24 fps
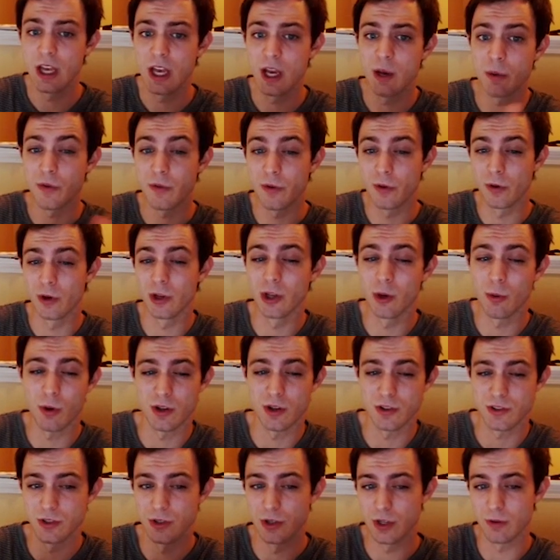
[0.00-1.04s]
But if you really want
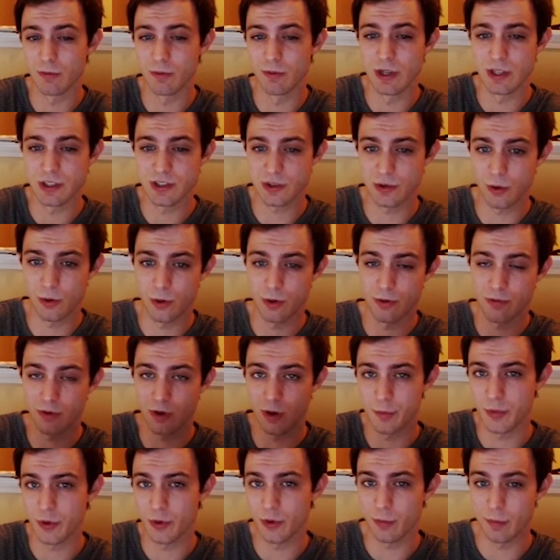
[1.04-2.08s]
to, you can restore
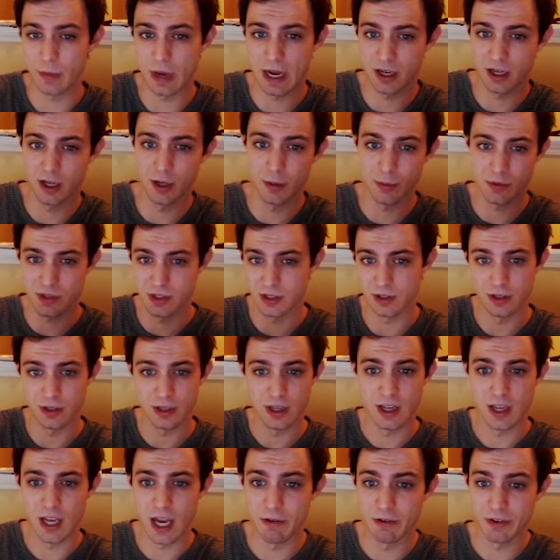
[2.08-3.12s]
from your backups and
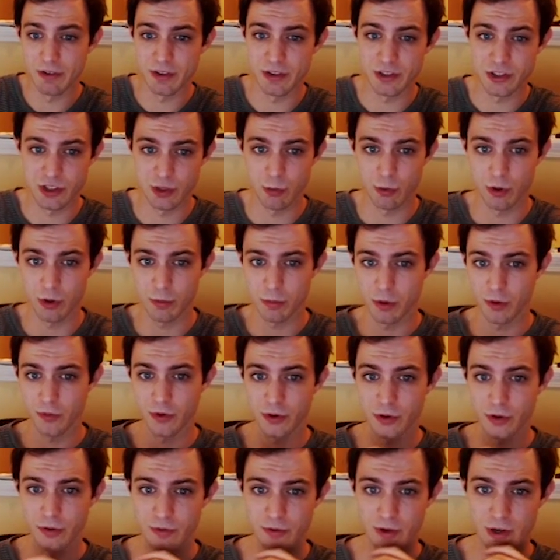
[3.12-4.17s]
everything should work
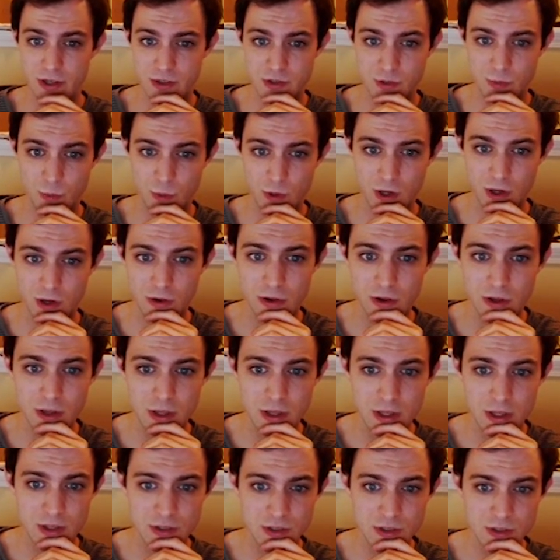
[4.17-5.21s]
perfectly fine as well.
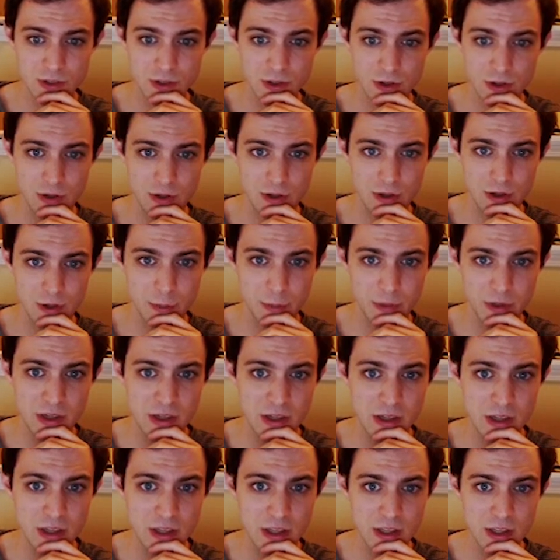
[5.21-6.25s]
So let me
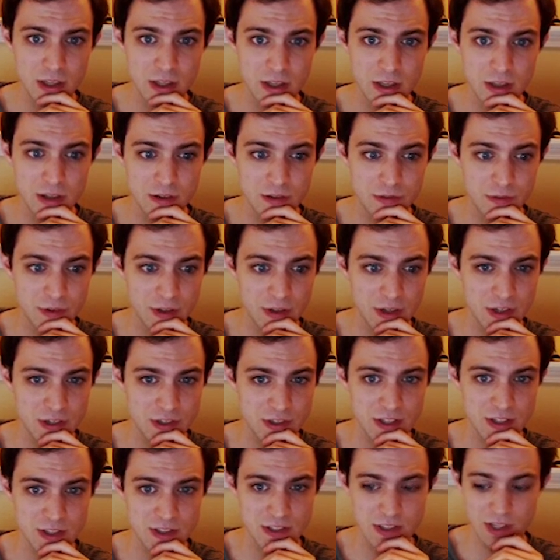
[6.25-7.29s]
finish
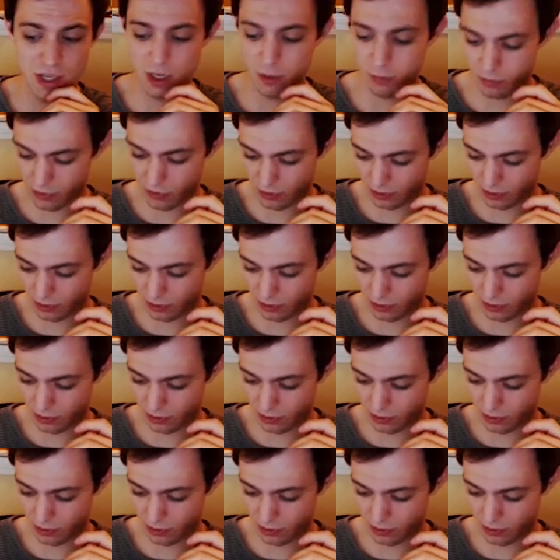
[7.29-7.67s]
this up,